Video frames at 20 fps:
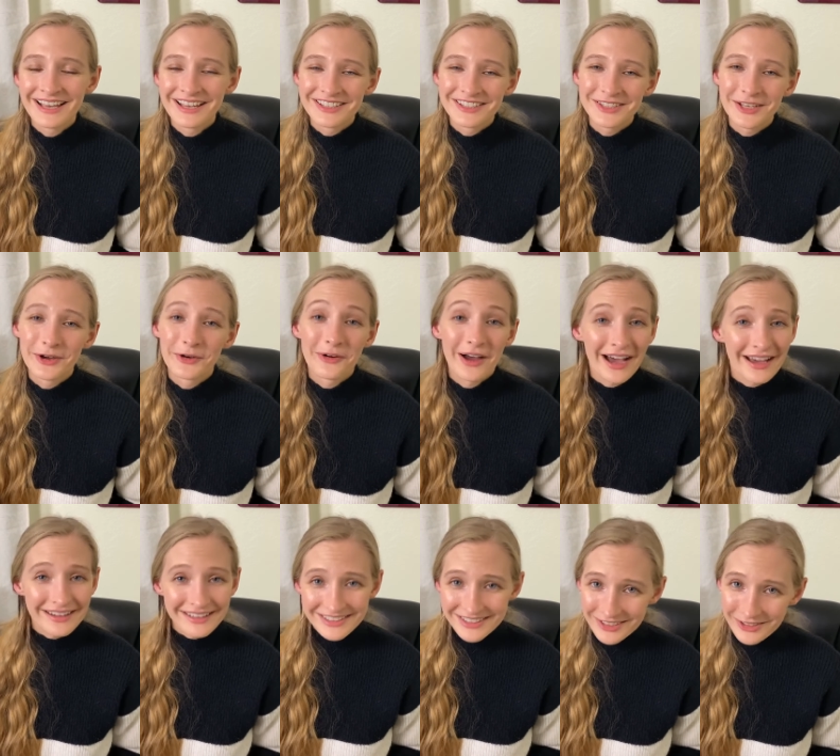So
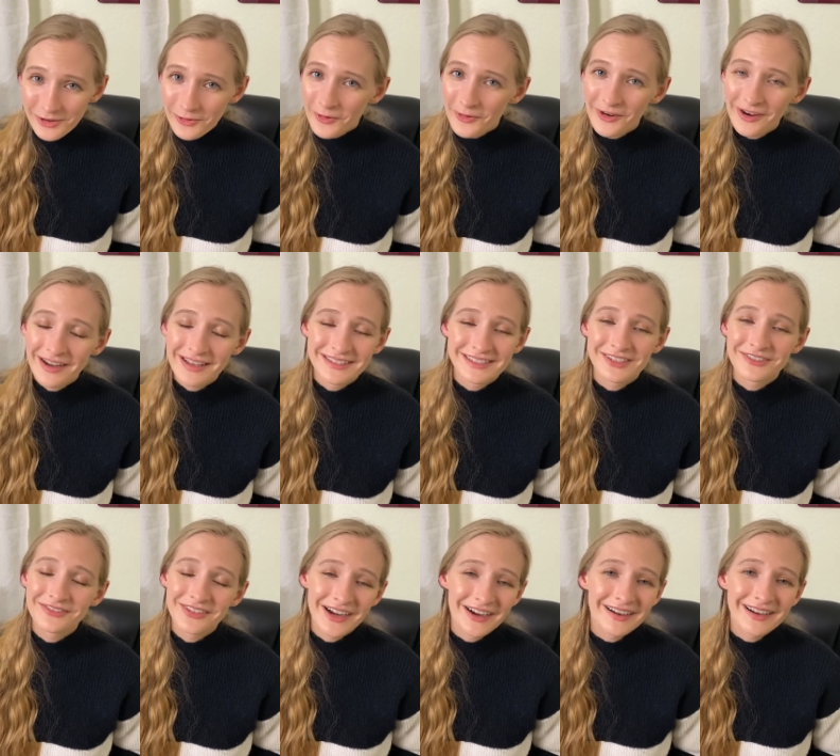at its core, it's a
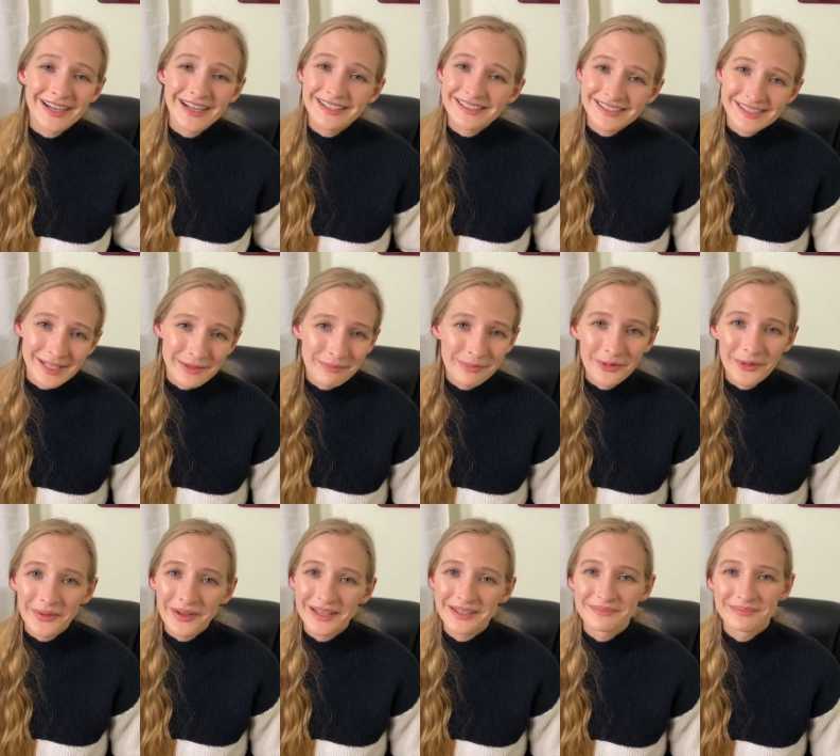very
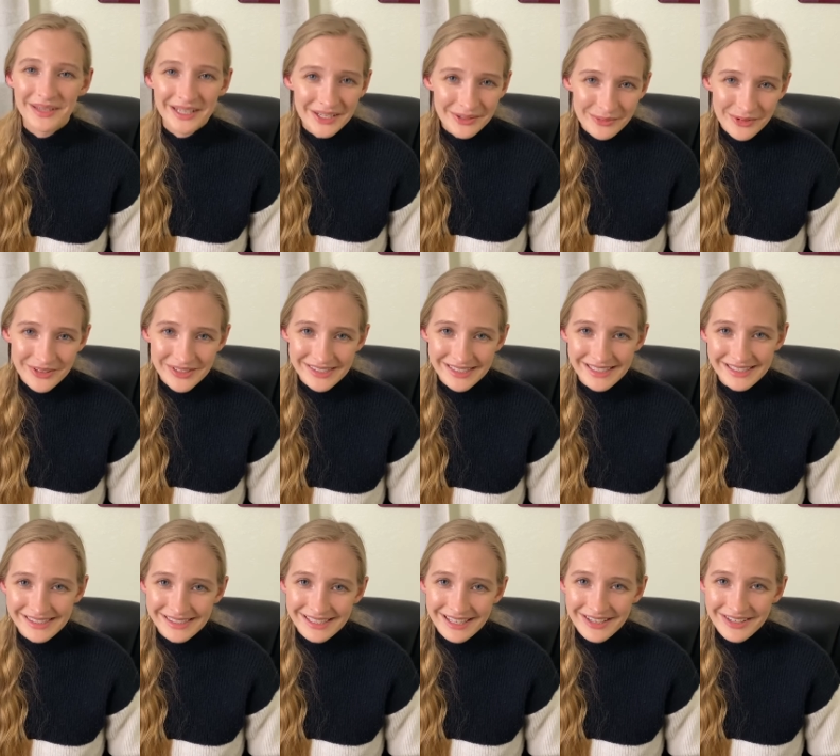simple and minimal
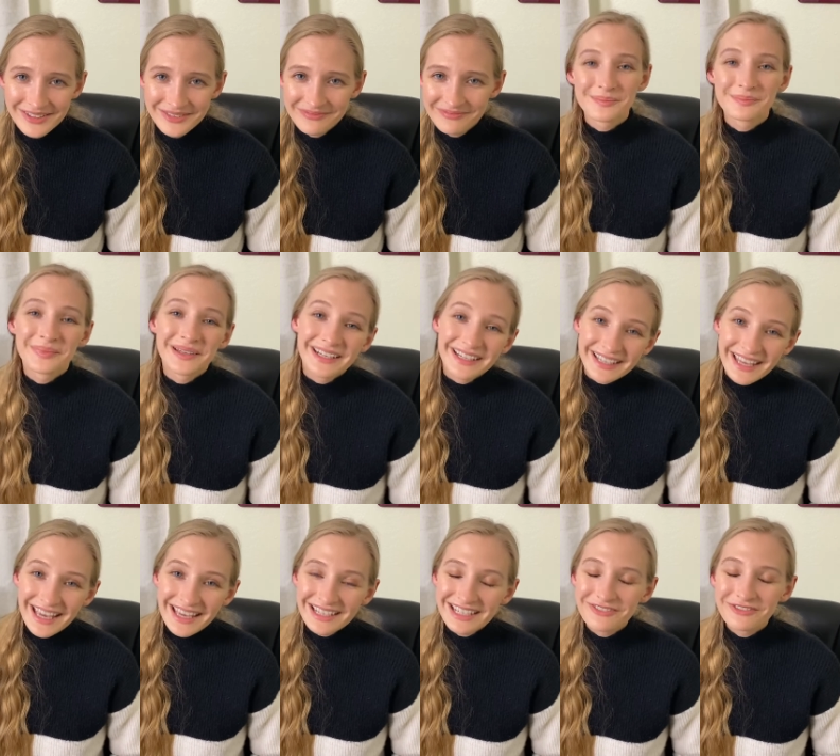system. But
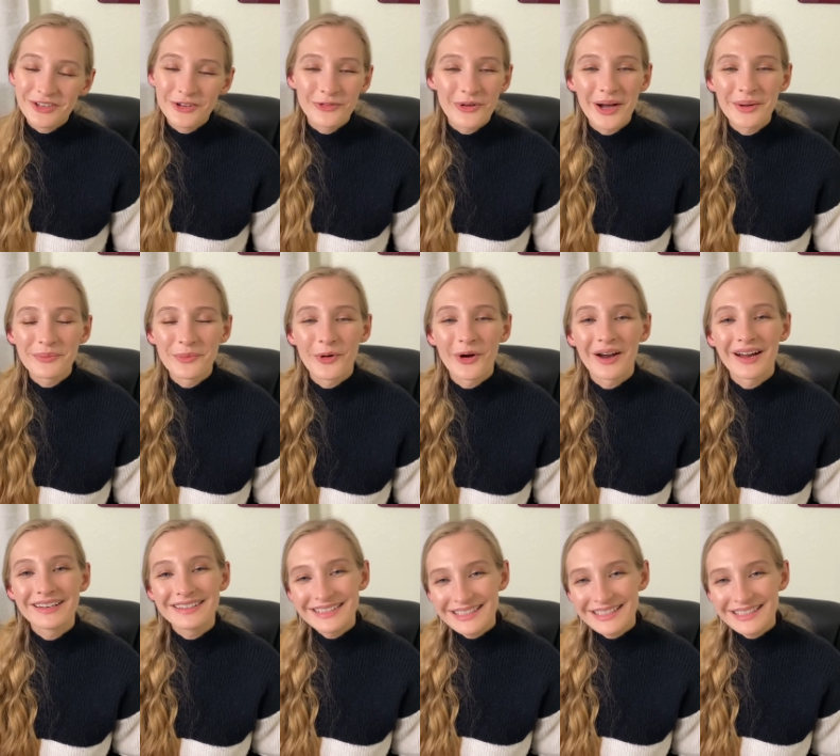again, if you want more